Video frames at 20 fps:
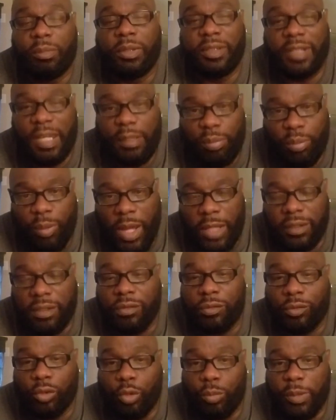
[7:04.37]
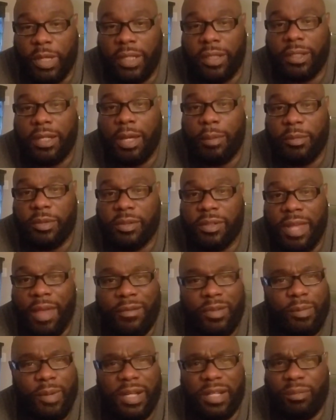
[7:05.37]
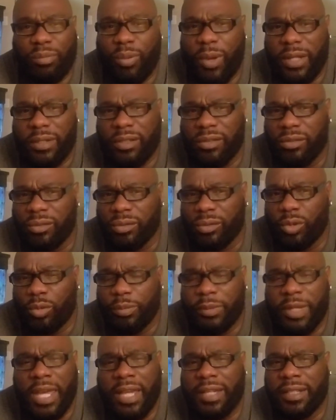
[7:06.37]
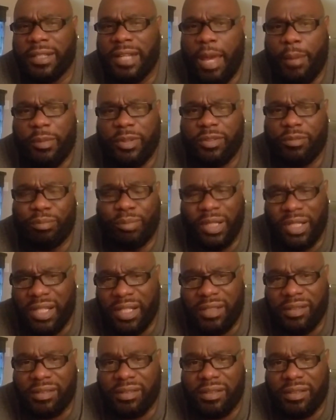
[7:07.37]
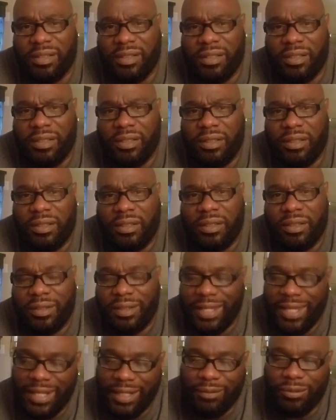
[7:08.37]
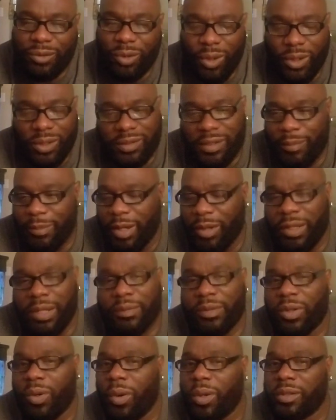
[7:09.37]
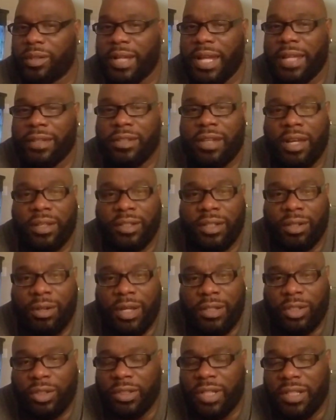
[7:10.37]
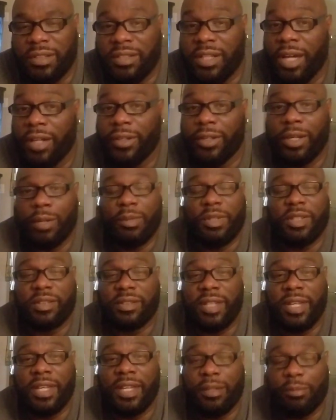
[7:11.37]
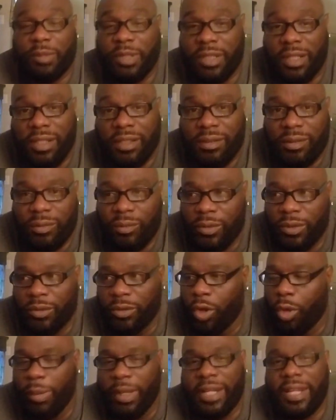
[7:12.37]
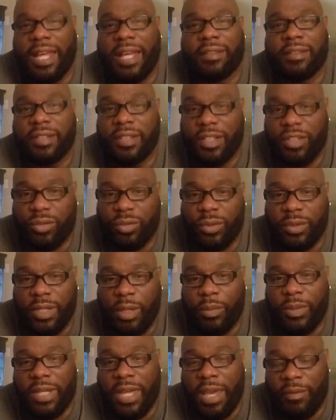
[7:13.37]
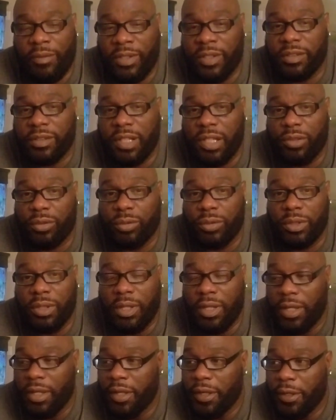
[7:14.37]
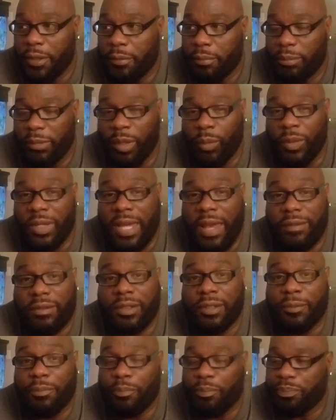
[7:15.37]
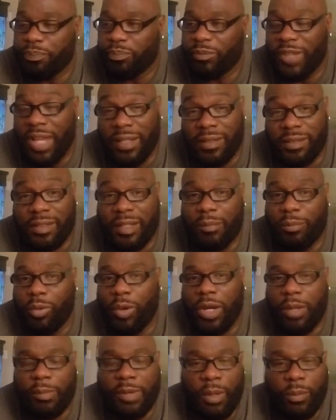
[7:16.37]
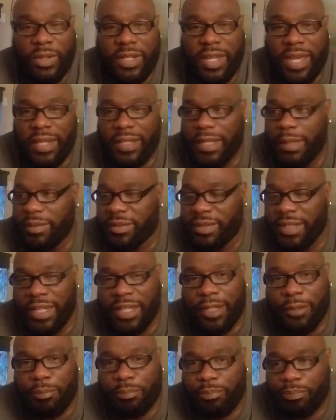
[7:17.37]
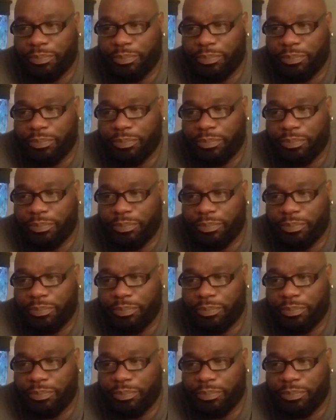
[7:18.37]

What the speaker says: but they practice group economics. Everybody practice group economics but us. And of course, I'm not going to even go into that. I know y'all tired of hearing me say it, because nobody has a history that we have in this country. But we have to, at some point, man, we can't keep saying,